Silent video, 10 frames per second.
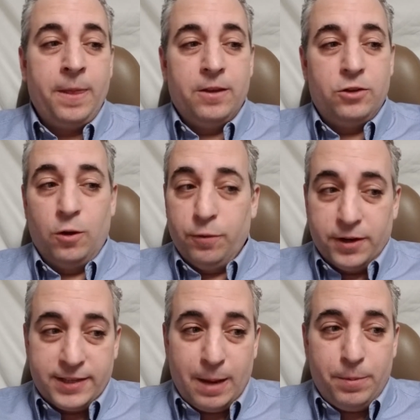So for
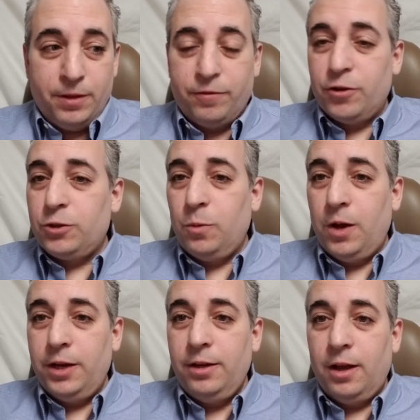example, the first
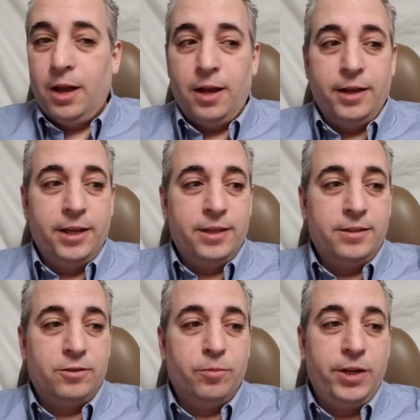one
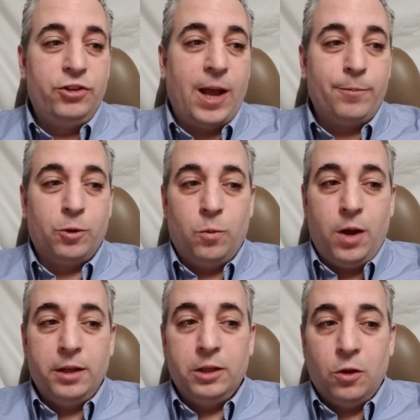is read chapter
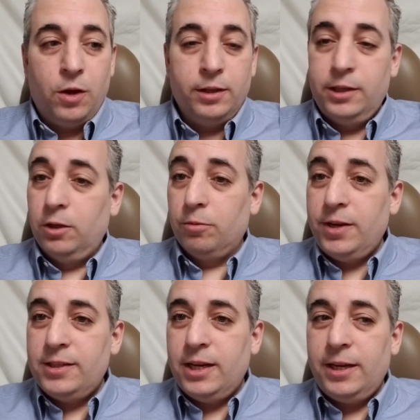1, law and legal
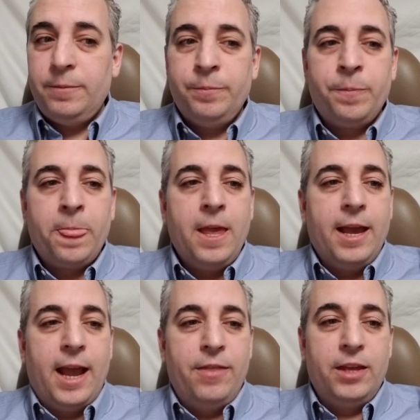reasoning.
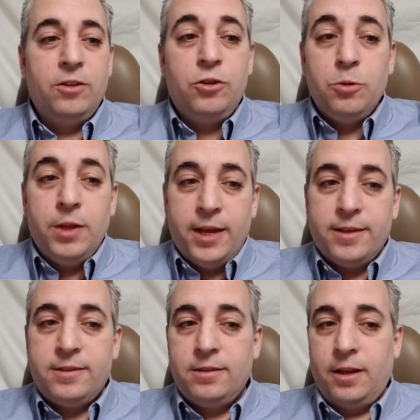And then do
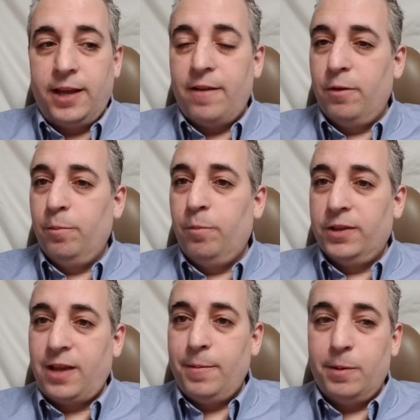this, you have
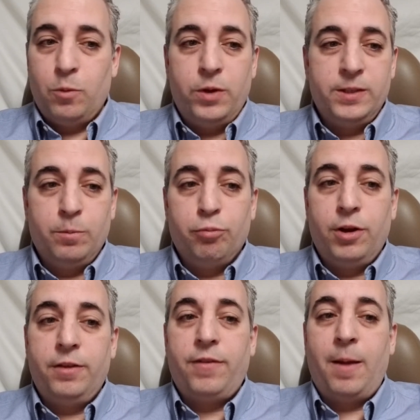assignment number 1 is a
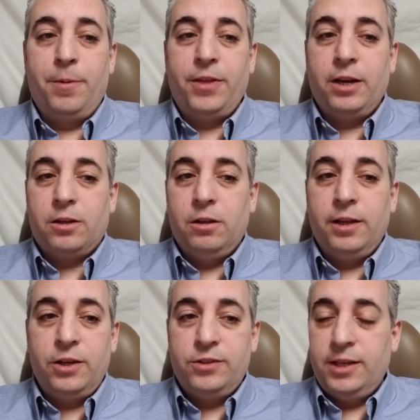brief hypothetical,
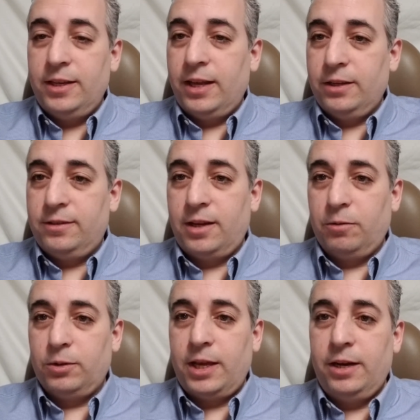and you see that I
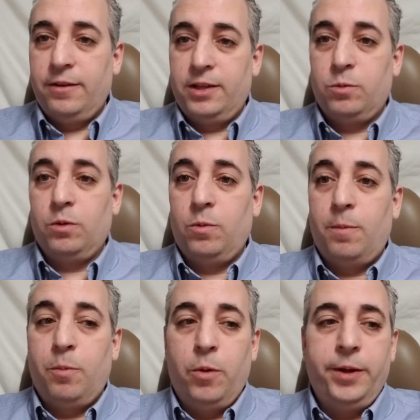wrote down here that it's worth
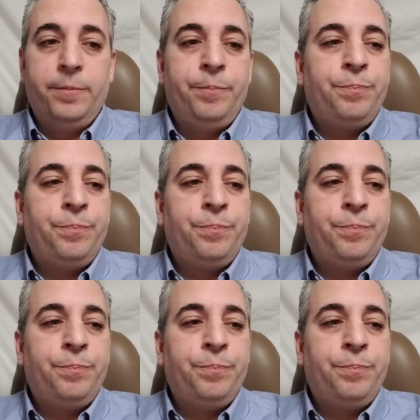1 point.